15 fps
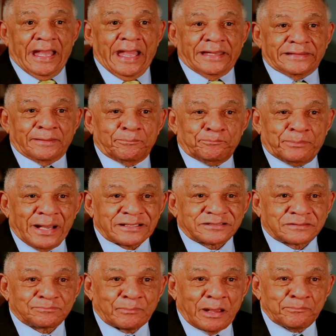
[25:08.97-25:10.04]
And
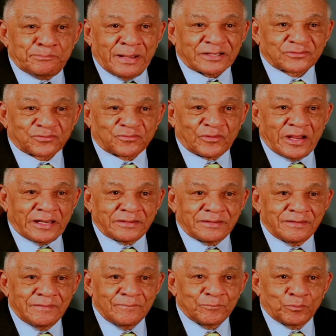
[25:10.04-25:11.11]
my best
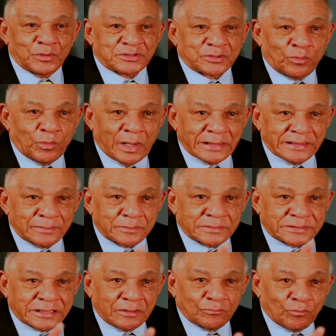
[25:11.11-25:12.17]
friend was the one
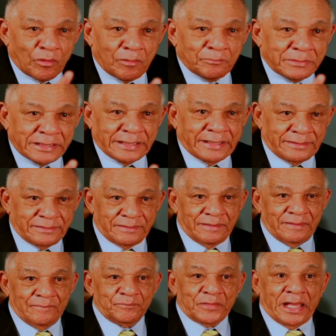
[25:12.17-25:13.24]
that didn't want me in.
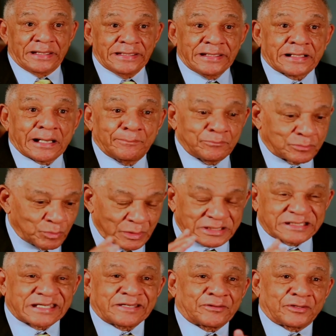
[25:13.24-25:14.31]
And he come
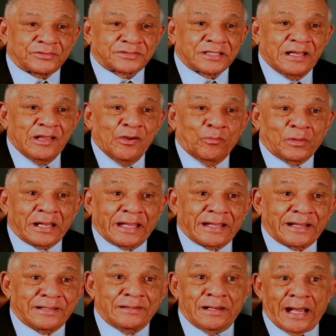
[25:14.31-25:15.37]
with tears. When
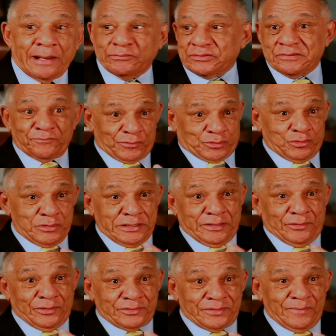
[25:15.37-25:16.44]
I was in for 2
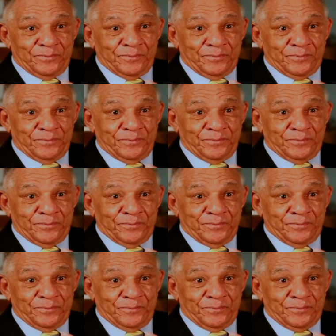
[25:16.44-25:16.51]
years.